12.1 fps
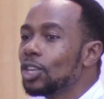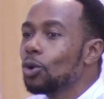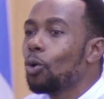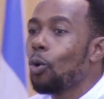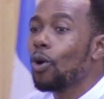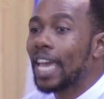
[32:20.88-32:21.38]

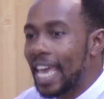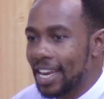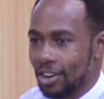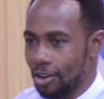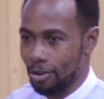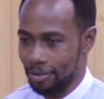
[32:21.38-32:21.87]
you who
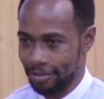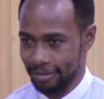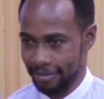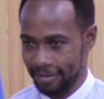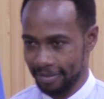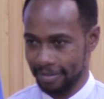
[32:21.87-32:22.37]
can know.
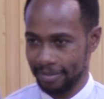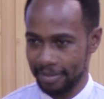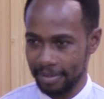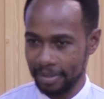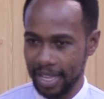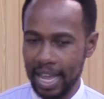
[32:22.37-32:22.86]

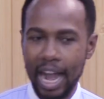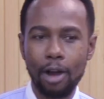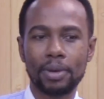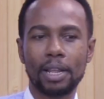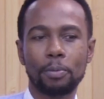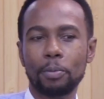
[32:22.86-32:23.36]

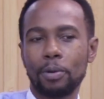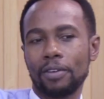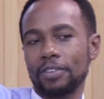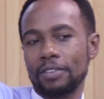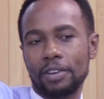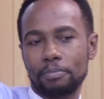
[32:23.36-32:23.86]
How many people
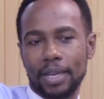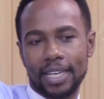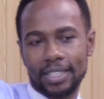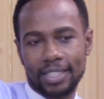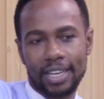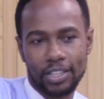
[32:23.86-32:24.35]
have ever
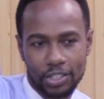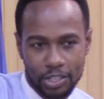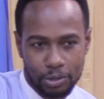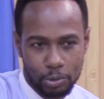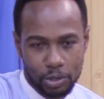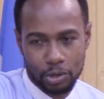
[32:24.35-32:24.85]
been in such a
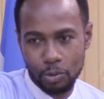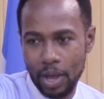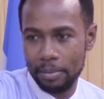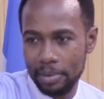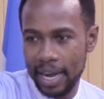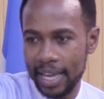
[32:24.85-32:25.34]
situation
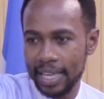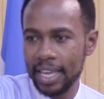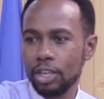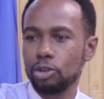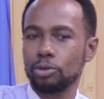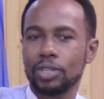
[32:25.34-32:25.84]
whereby
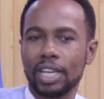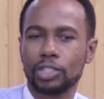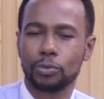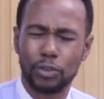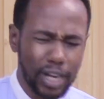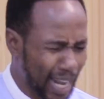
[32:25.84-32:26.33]
you
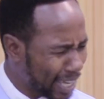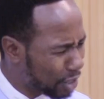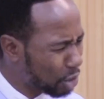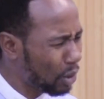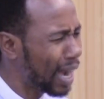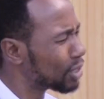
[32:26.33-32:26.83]
just feel
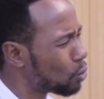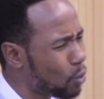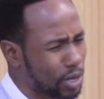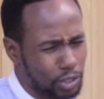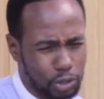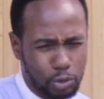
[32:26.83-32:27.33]
like your heart
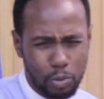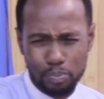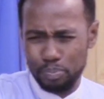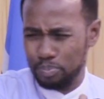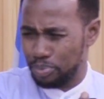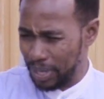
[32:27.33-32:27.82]
wants to
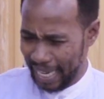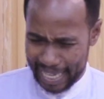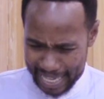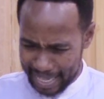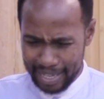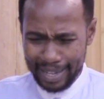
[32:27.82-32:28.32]
break
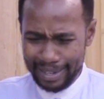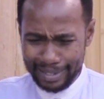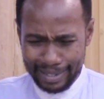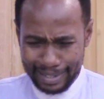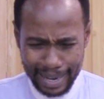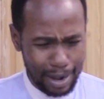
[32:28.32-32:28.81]

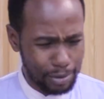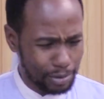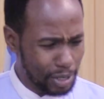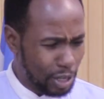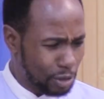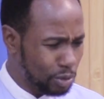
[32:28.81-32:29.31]

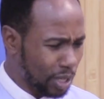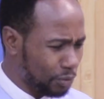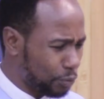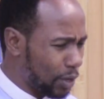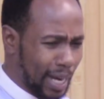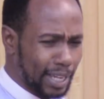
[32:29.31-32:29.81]
down? You
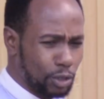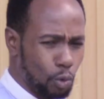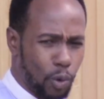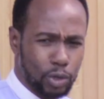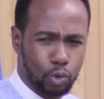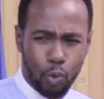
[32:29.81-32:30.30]
just feel like you
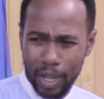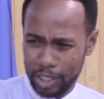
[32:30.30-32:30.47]
want to